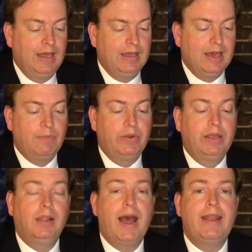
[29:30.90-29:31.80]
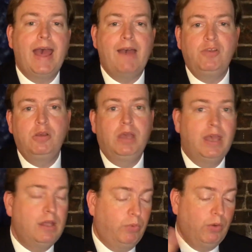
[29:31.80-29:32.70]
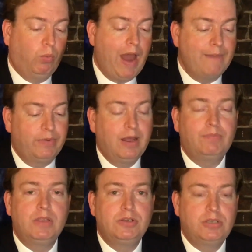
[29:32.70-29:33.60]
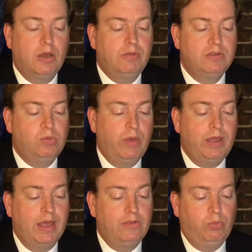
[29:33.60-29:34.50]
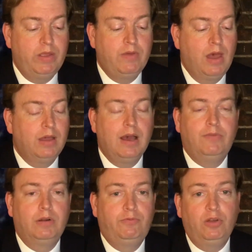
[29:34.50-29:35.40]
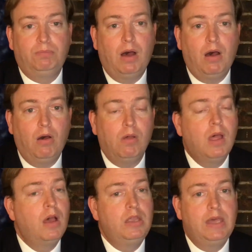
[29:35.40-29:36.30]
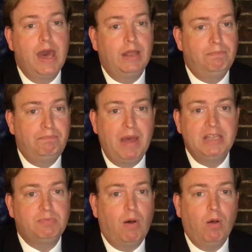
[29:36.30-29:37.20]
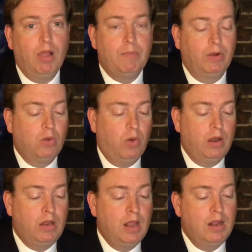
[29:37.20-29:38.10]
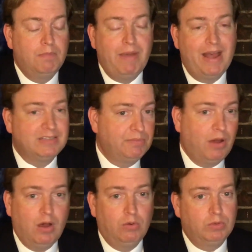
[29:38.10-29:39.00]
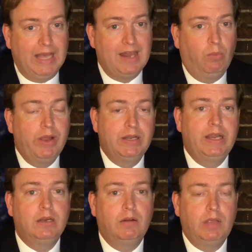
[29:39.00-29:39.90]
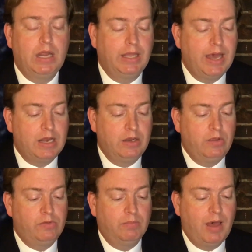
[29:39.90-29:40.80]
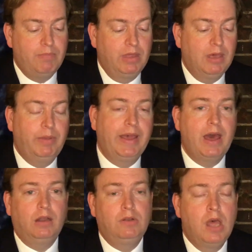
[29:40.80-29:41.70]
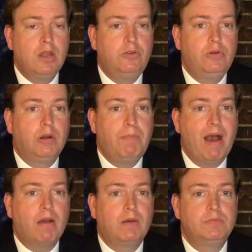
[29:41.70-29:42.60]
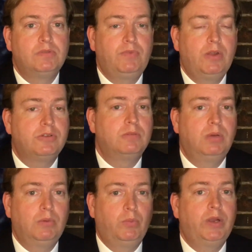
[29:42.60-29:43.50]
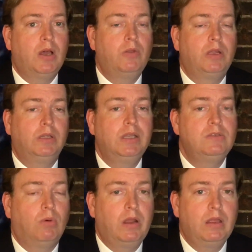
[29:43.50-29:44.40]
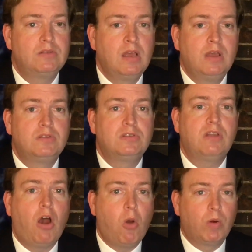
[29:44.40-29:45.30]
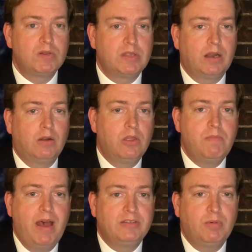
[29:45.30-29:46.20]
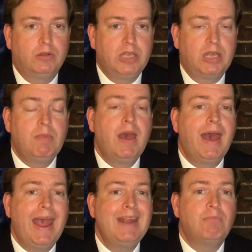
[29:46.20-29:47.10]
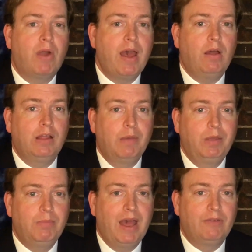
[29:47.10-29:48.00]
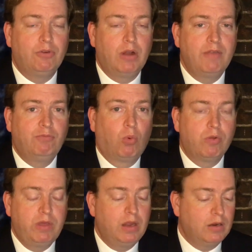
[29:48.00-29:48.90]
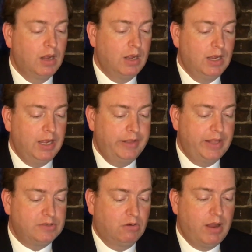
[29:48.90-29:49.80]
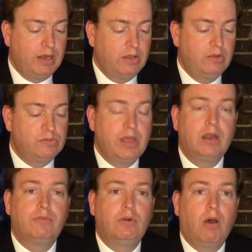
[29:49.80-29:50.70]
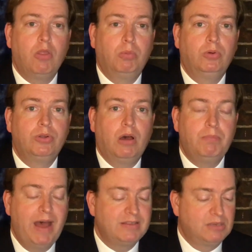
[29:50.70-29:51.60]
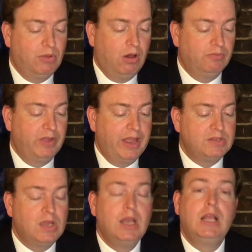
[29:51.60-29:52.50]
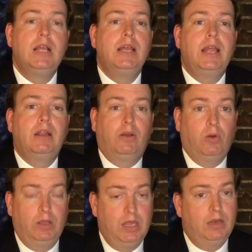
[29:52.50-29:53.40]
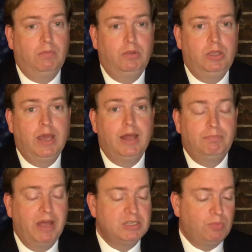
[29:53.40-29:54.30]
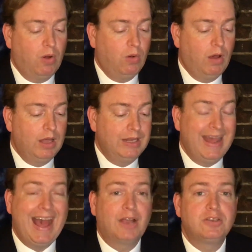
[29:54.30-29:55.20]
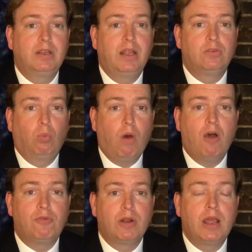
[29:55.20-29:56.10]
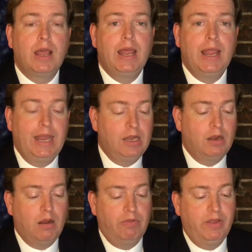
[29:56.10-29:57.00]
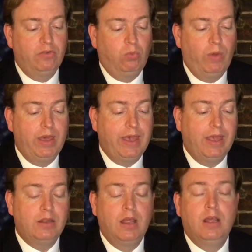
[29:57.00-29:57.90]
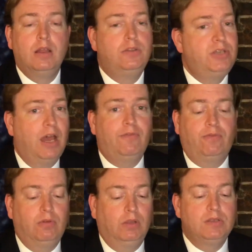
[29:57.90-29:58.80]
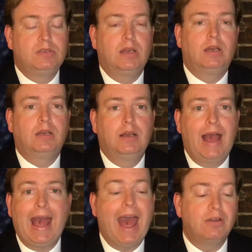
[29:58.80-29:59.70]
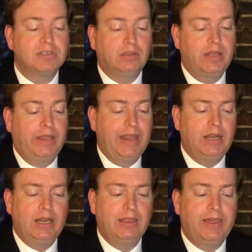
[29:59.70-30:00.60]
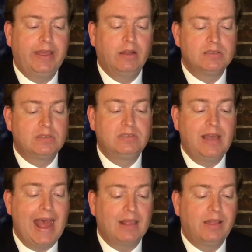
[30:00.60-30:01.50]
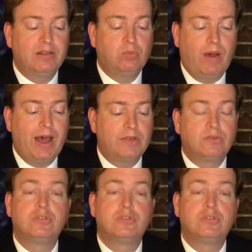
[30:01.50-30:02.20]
company. Glad to have you again. We're wrapping up this show this week as we covered football. You got baseball up and going. Basketball, we're kind of waiting to hear any kind of news that might be coming out on Duger Balcom's future, but we know that at least one of his stalwarts there on the basketball team, Hayden Brown, coming back for a fourth year And that's great news there for all the Bulldog basketball fans. And of course, again, you got baseball in action against Wofford here this weekend. Jeff, let's house cleaning here. Anything else athletics-wise or